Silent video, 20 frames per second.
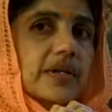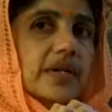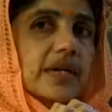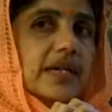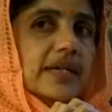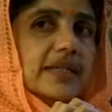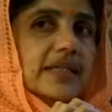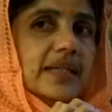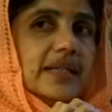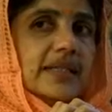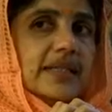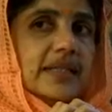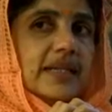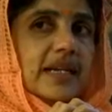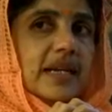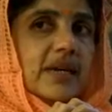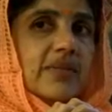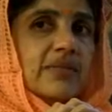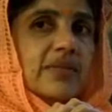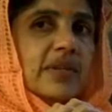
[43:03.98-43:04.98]
And then the
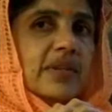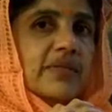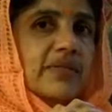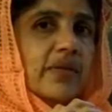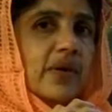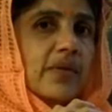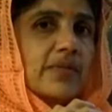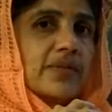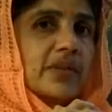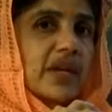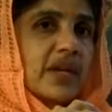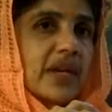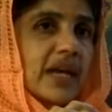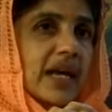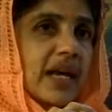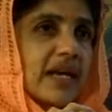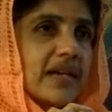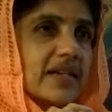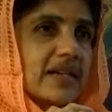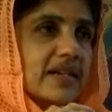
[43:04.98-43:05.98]
names and forms are
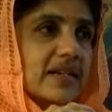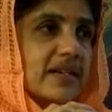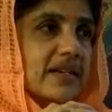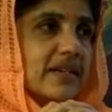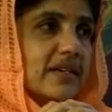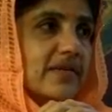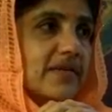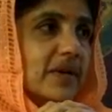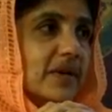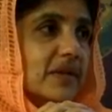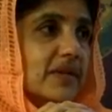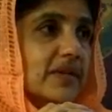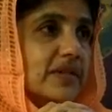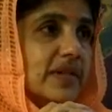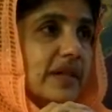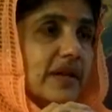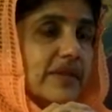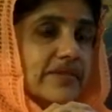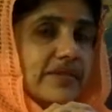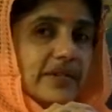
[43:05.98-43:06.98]
negated. What is
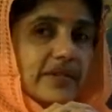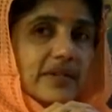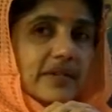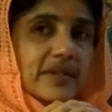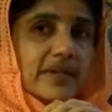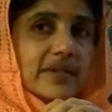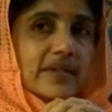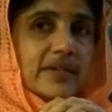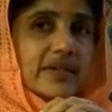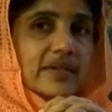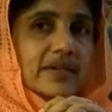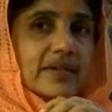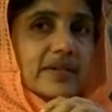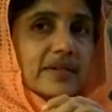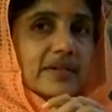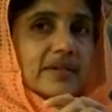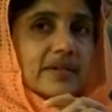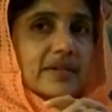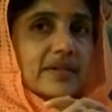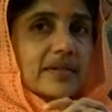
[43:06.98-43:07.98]
left?
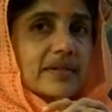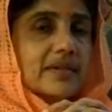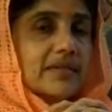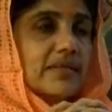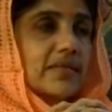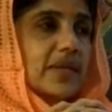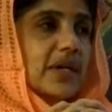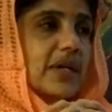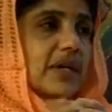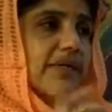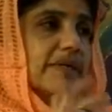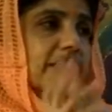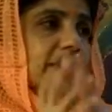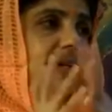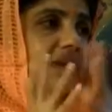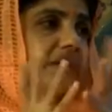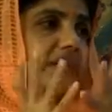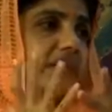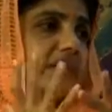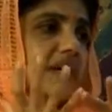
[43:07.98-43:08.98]

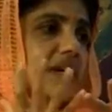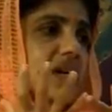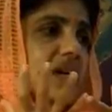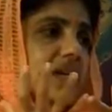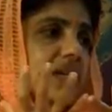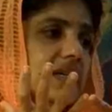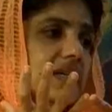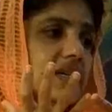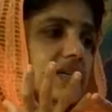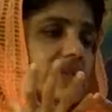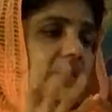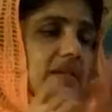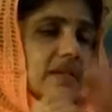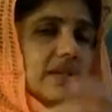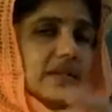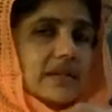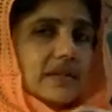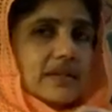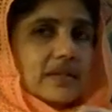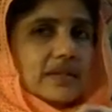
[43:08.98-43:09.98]
Bhagavan, I.
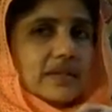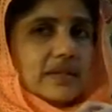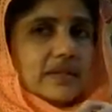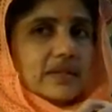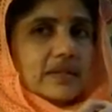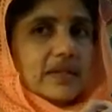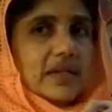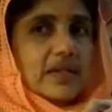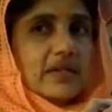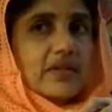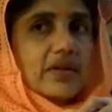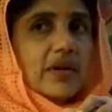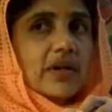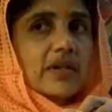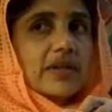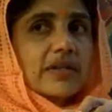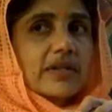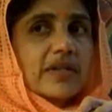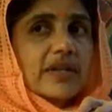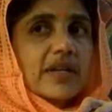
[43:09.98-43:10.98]
That's all
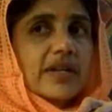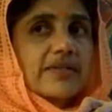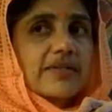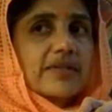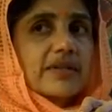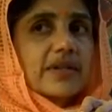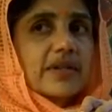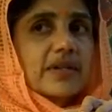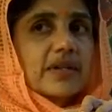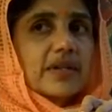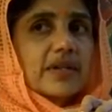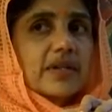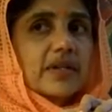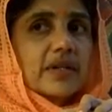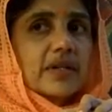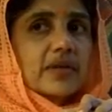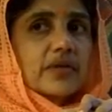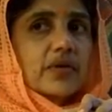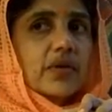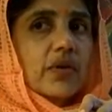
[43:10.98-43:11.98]
is left.
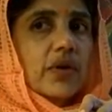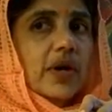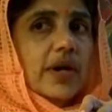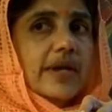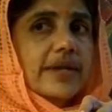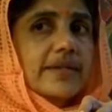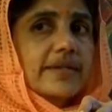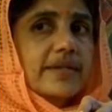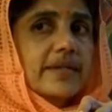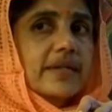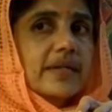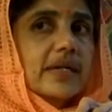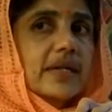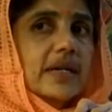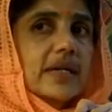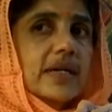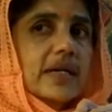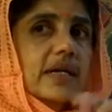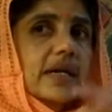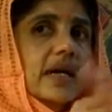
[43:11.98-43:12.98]
So it's, and
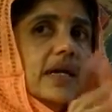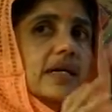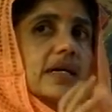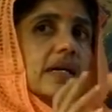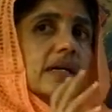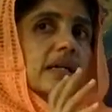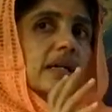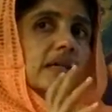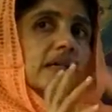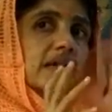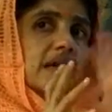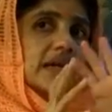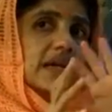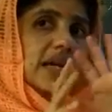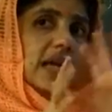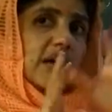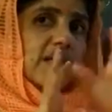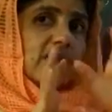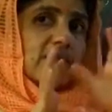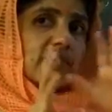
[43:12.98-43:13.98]
another
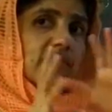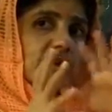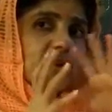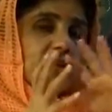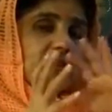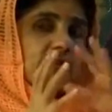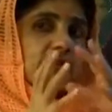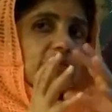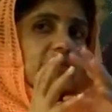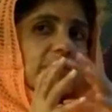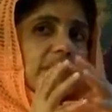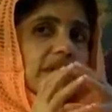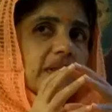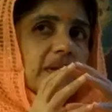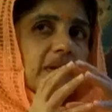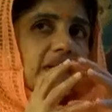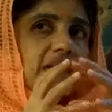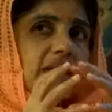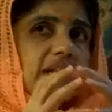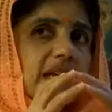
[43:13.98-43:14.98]
name for this
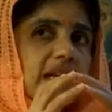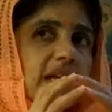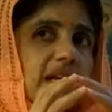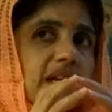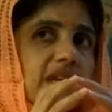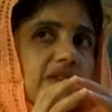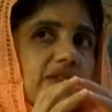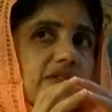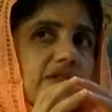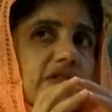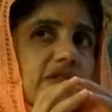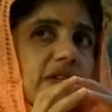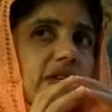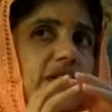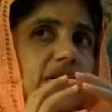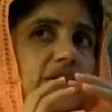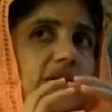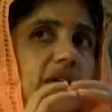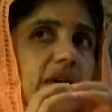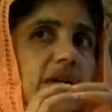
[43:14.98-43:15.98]
method in English
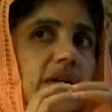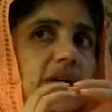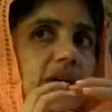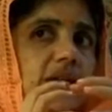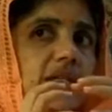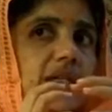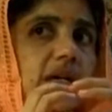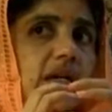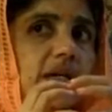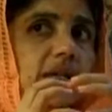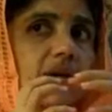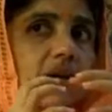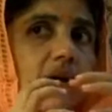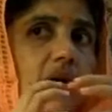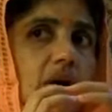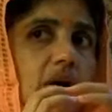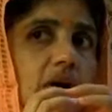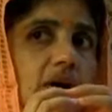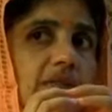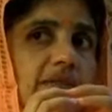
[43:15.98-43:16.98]
is the
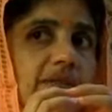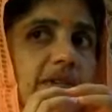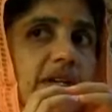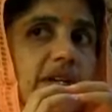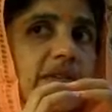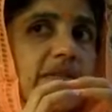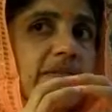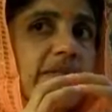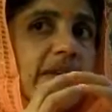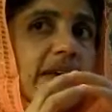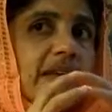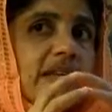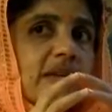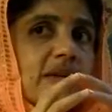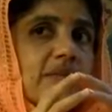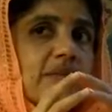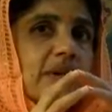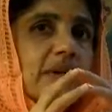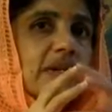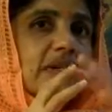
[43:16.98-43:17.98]
law of
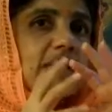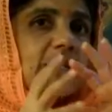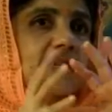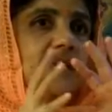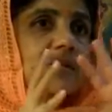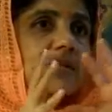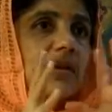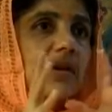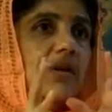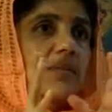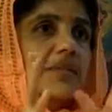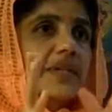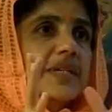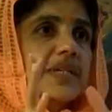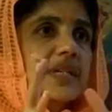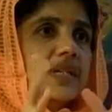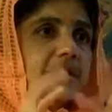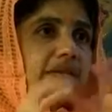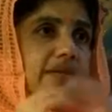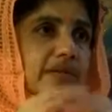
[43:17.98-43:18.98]
invariable
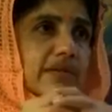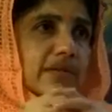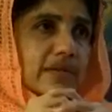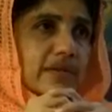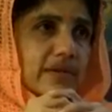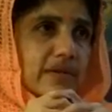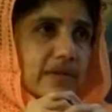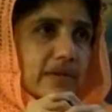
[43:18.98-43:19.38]
concomitance.